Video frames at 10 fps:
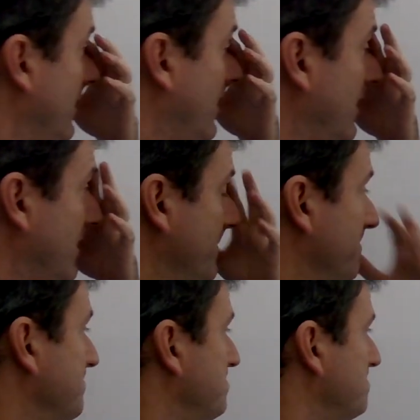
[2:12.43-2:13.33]

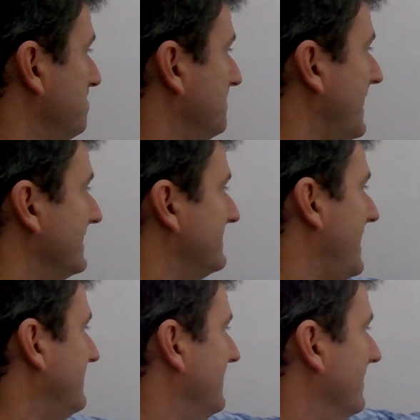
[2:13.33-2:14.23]
um, that's
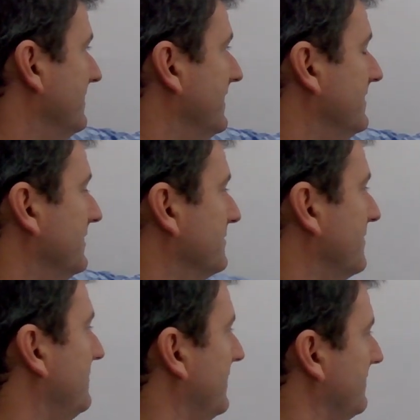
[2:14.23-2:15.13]
that there. And then the
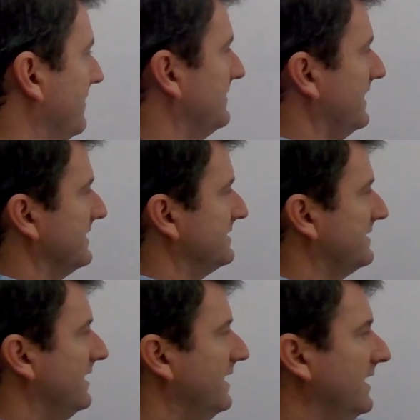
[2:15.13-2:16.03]
derivative of
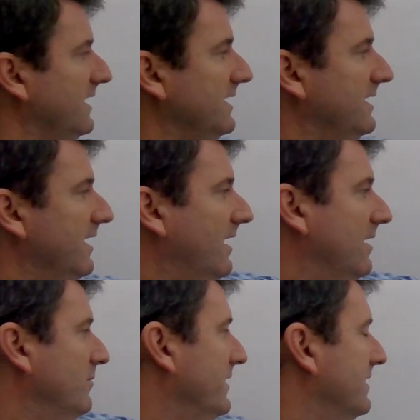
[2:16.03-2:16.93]
this
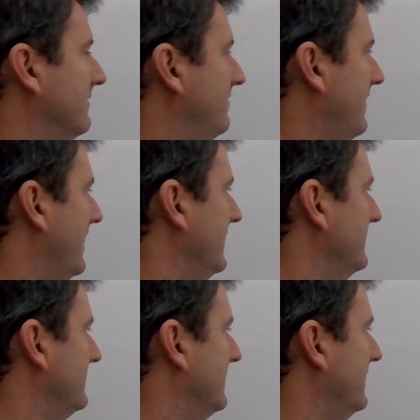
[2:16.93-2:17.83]
uh, we can
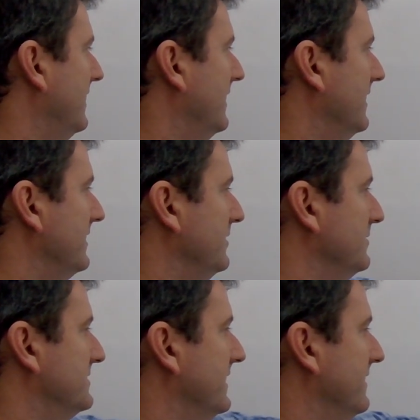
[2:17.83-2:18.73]
find
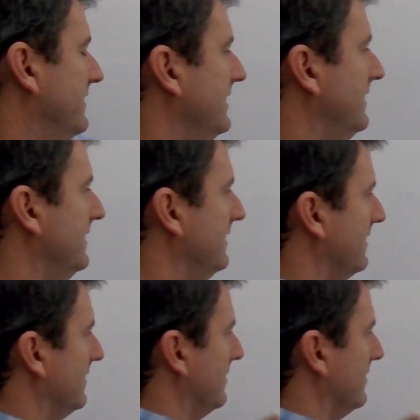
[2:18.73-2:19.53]
using the